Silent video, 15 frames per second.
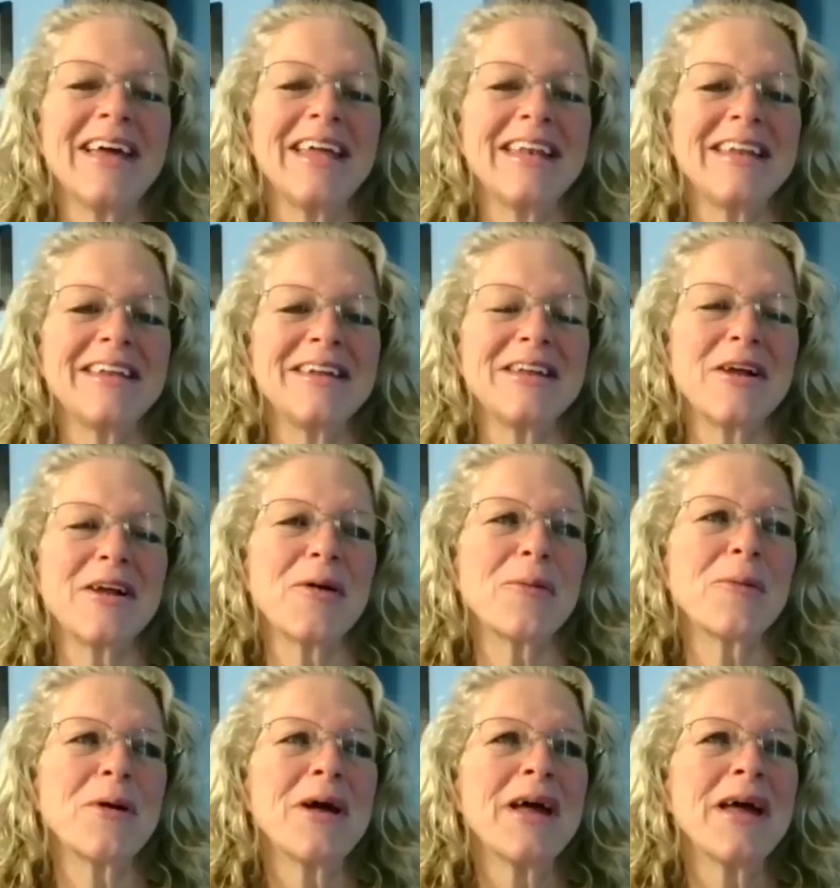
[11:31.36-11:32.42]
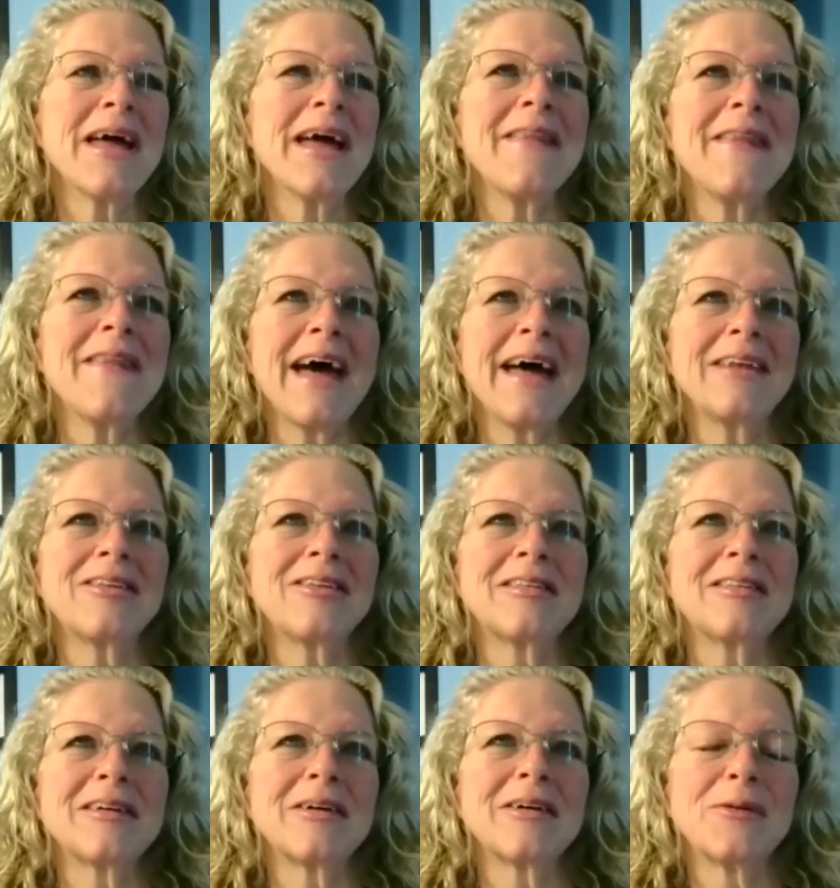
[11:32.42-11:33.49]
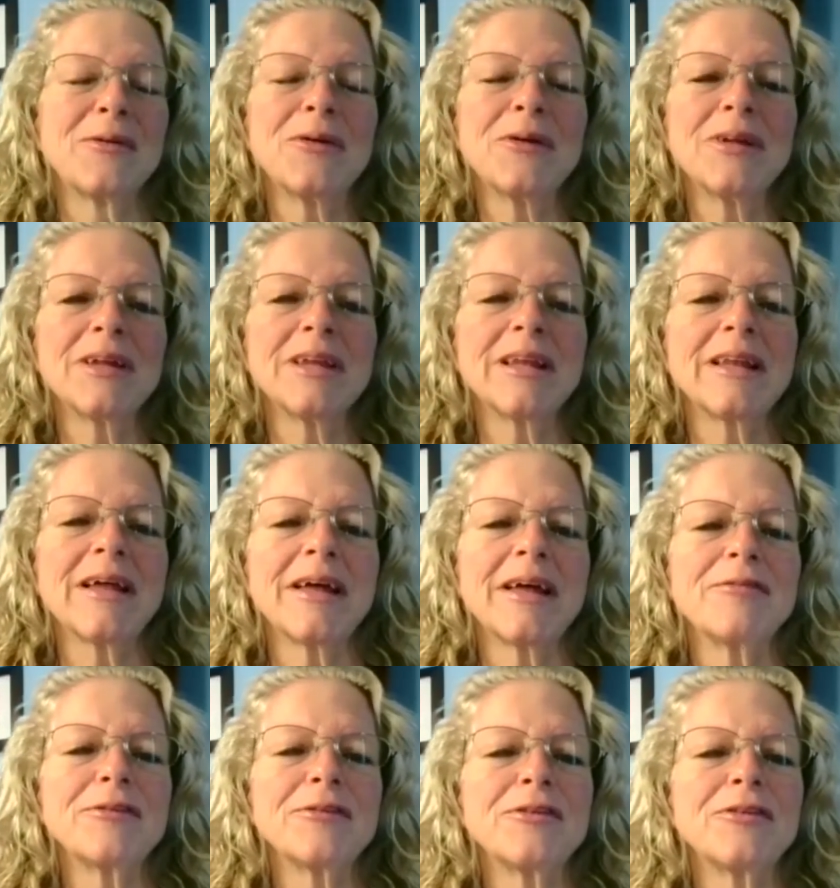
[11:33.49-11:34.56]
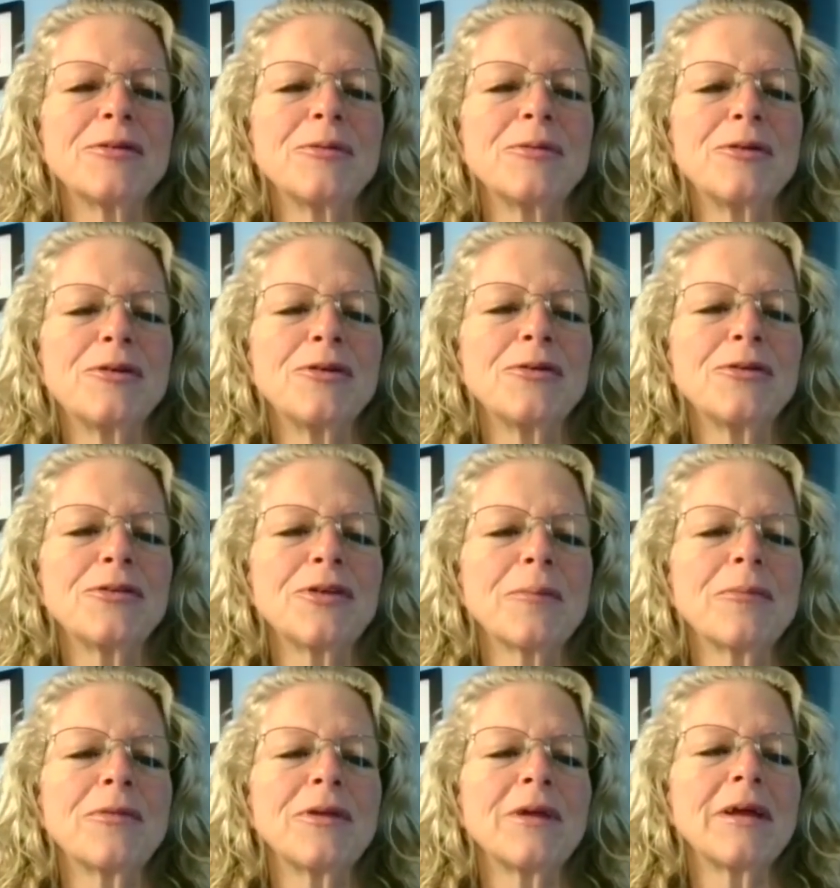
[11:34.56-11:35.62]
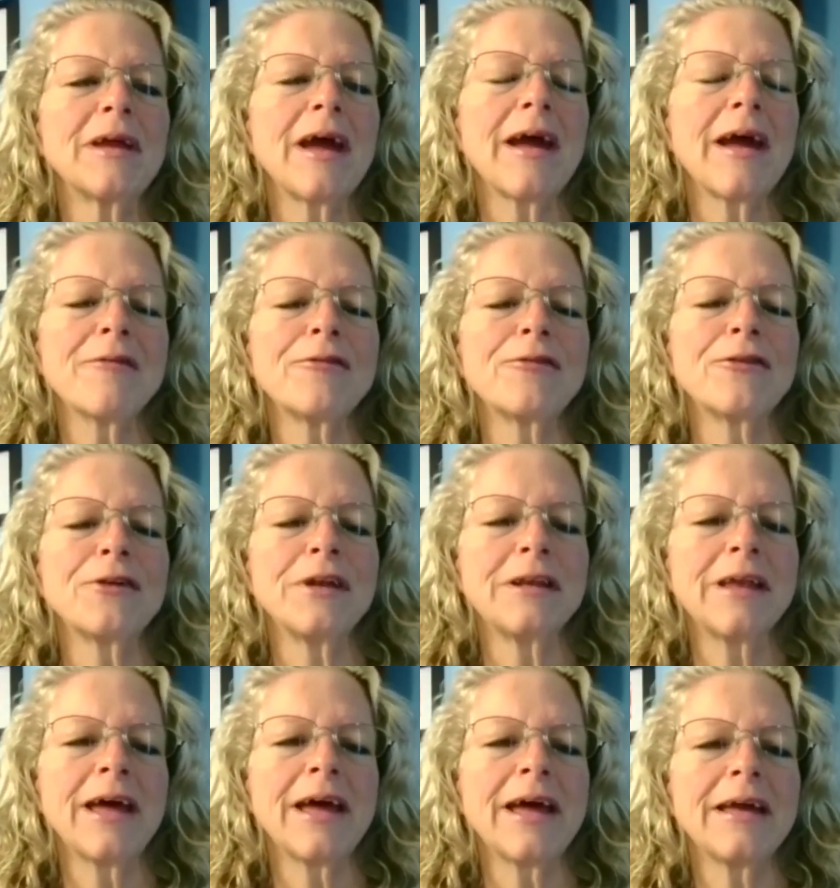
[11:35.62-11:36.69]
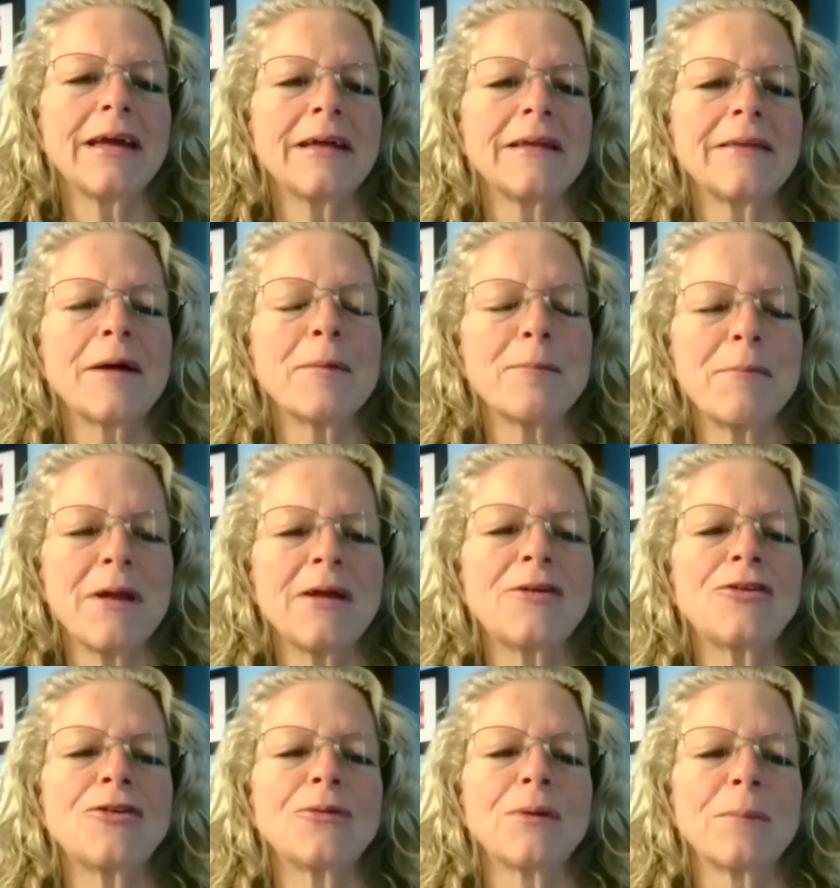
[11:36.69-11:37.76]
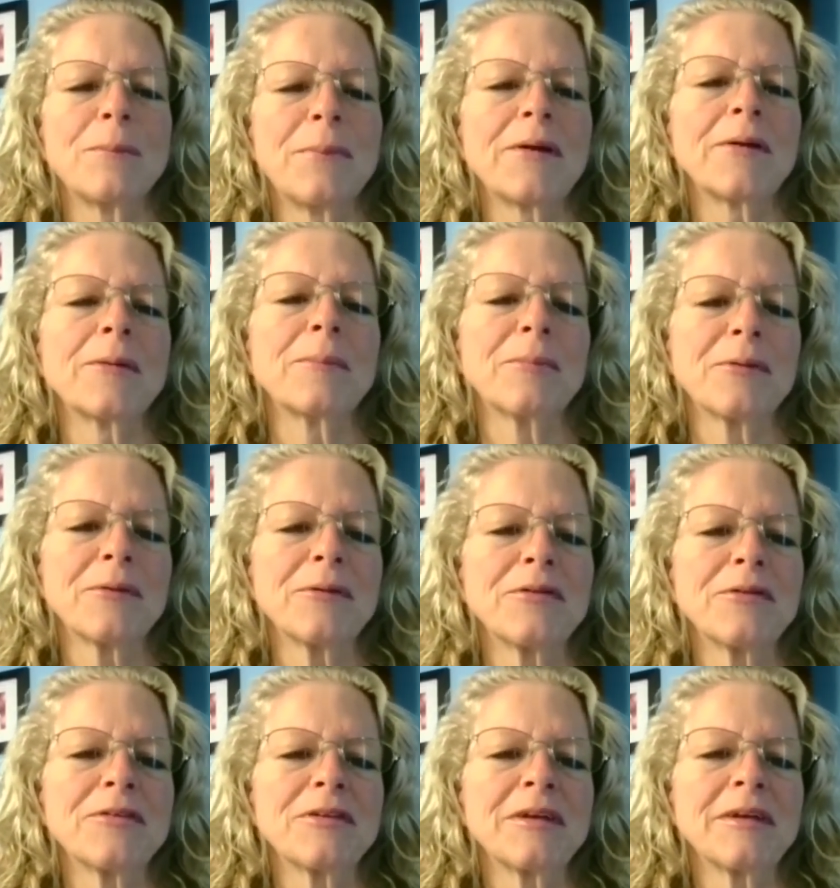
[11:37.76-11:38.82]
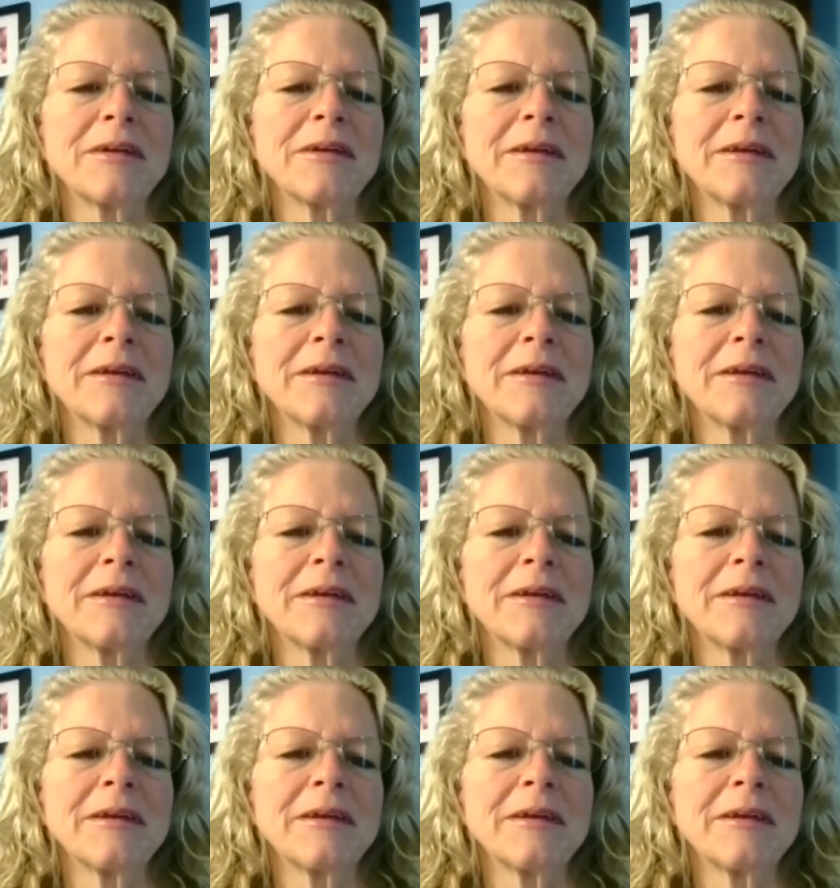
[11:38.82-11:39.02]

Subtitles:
And and that's the goal in life, is to do something every day that makes you a better person.